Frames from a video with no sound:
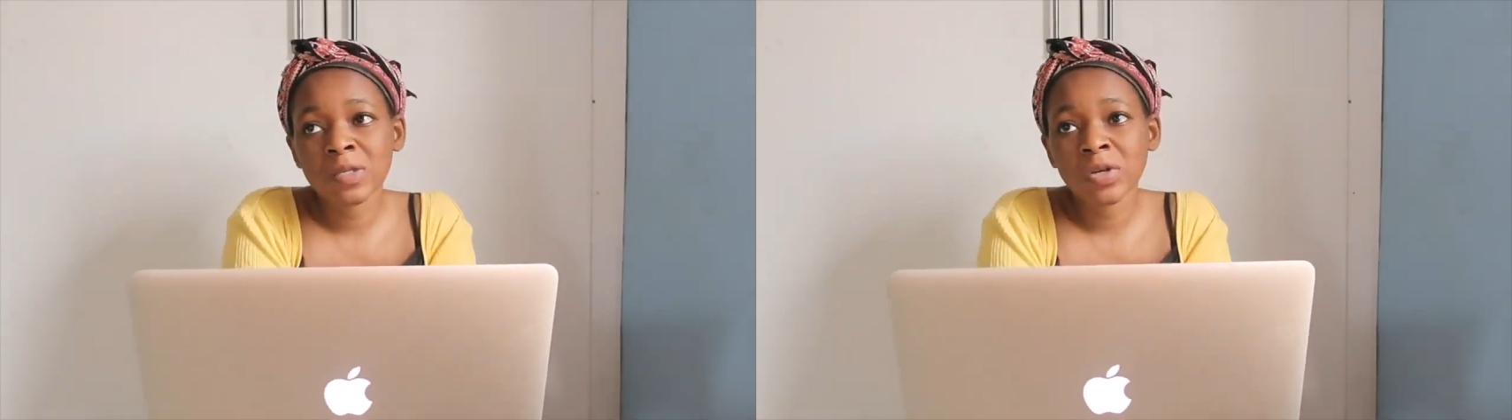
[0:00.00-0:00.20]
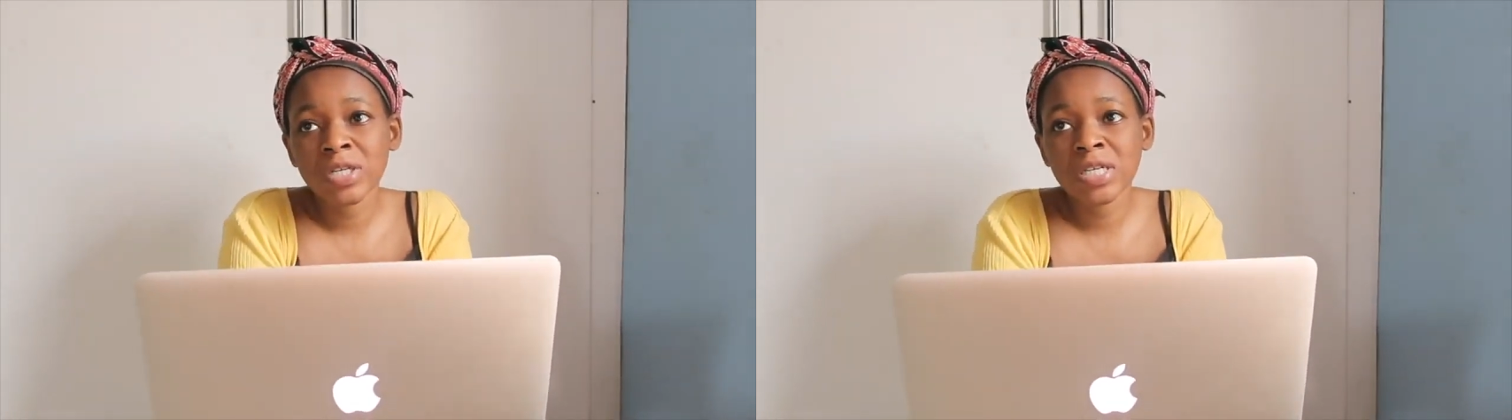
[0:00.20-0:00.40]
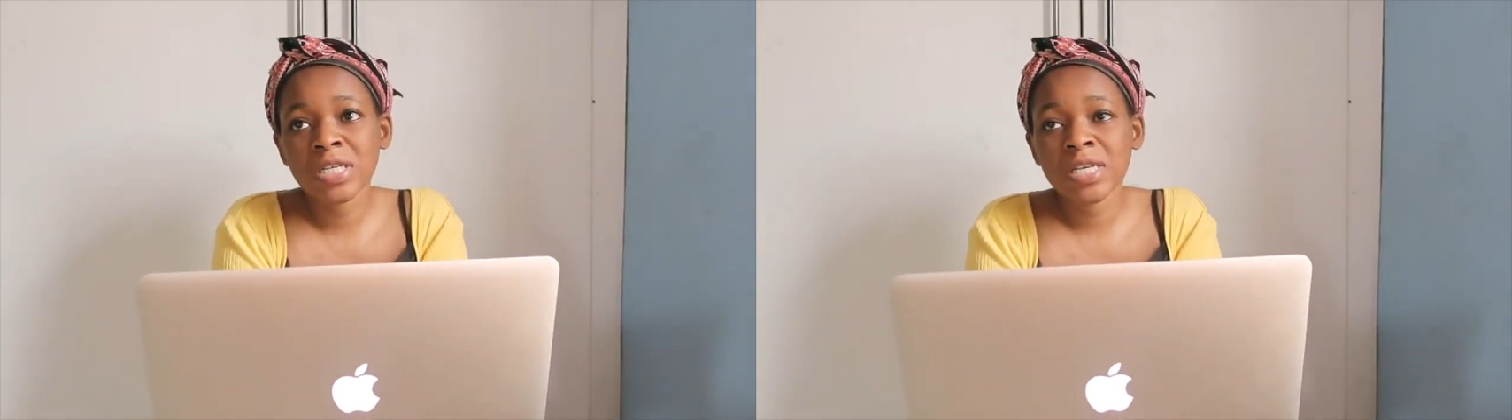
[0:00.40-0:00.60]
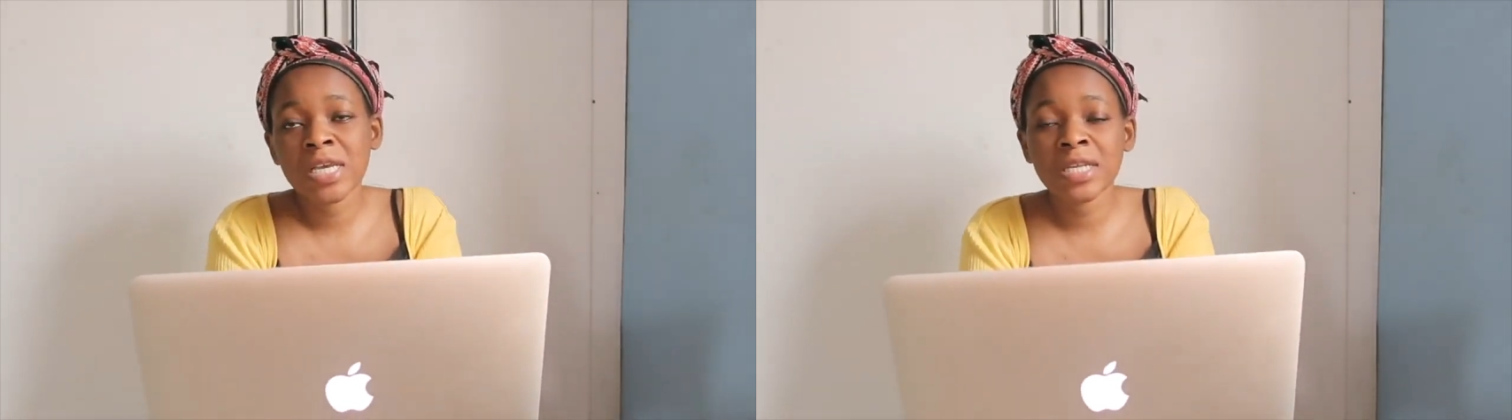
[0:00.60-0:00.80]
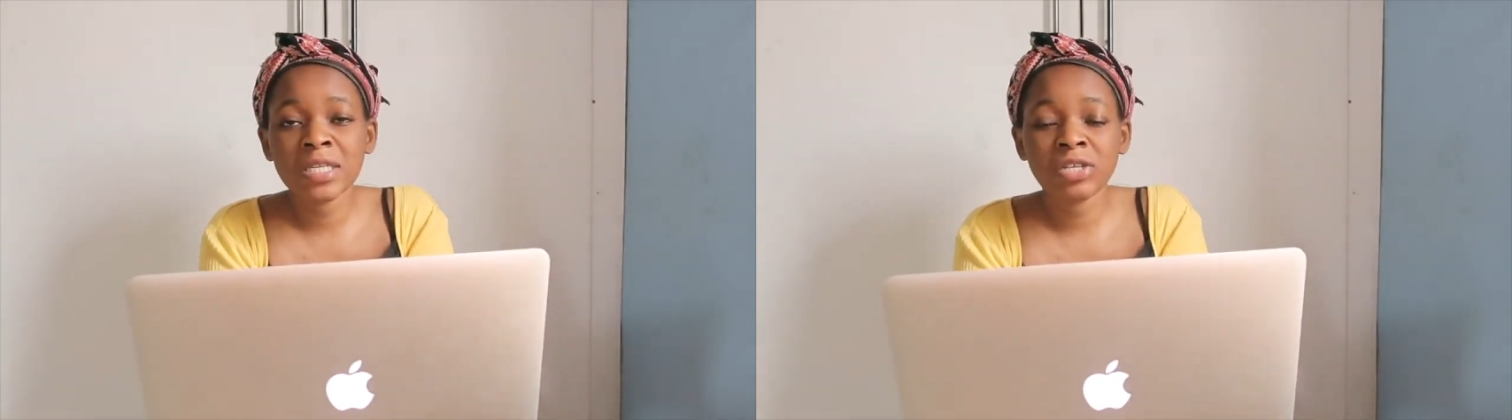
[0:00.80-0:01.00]
not
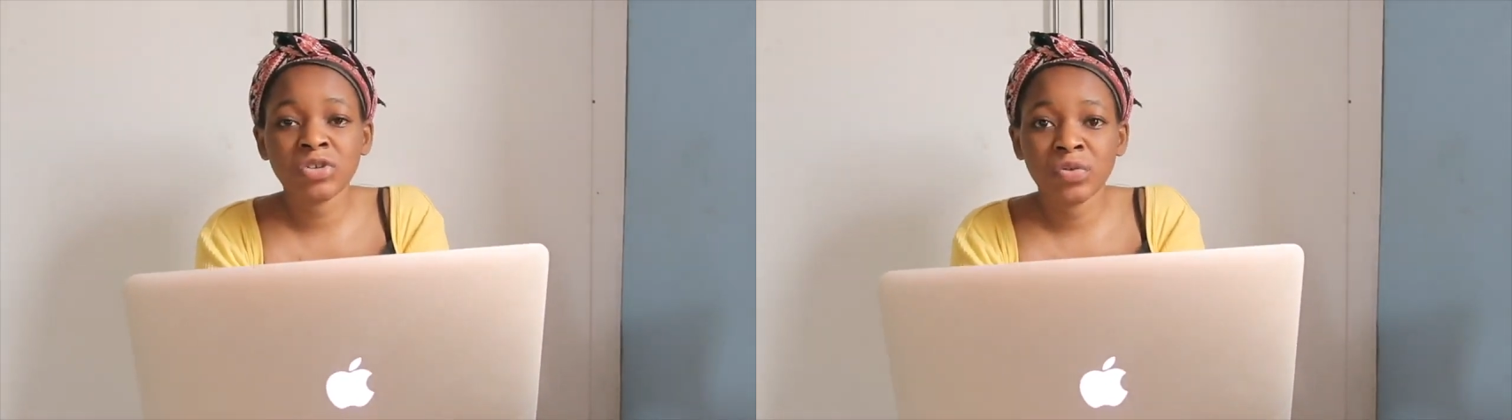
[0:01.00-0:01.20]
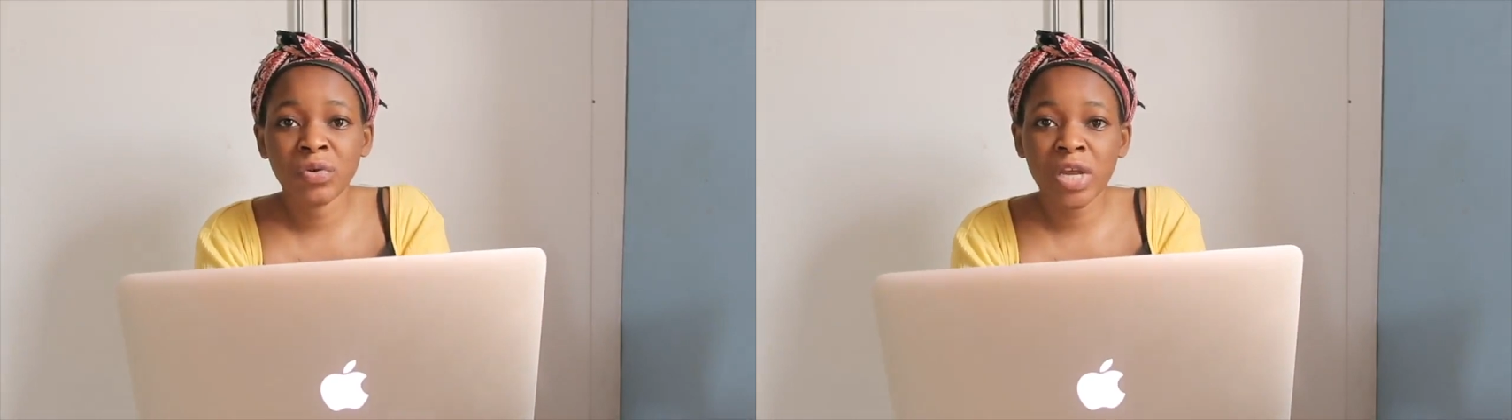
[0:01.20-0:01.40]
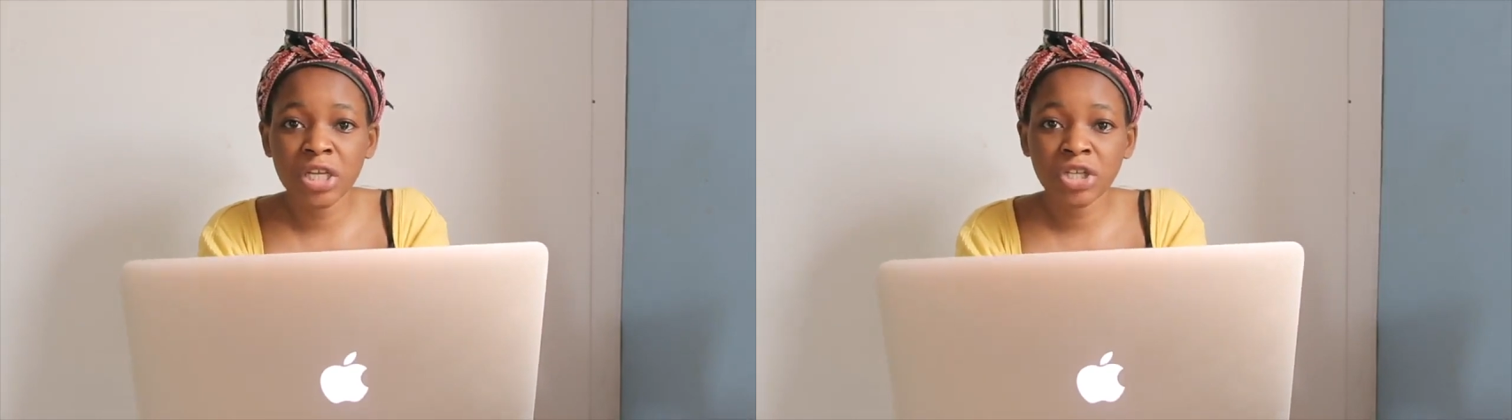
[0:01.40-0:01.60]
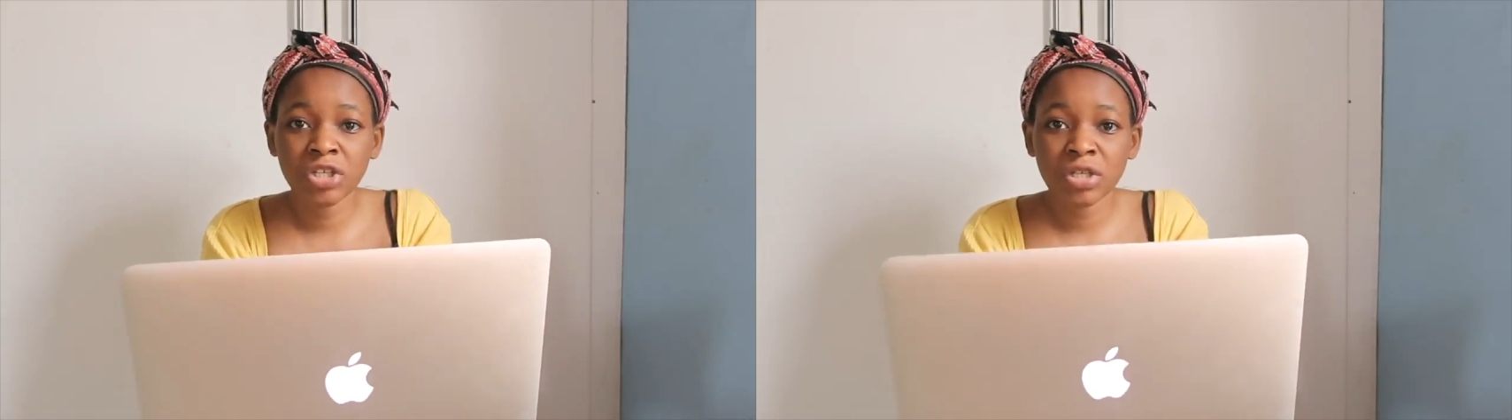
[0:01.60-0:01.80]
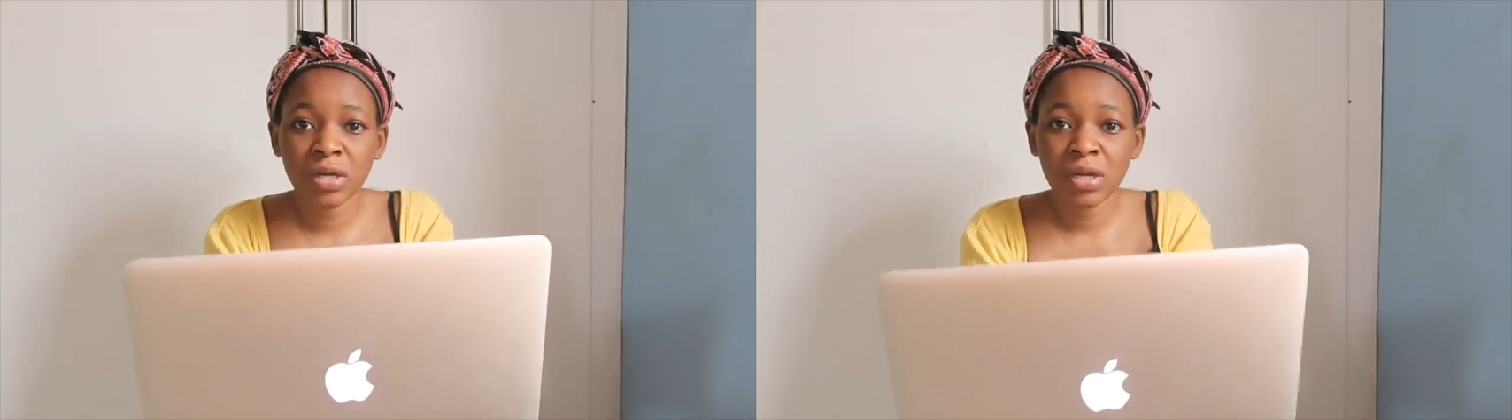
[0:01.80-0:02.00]
easy to reach,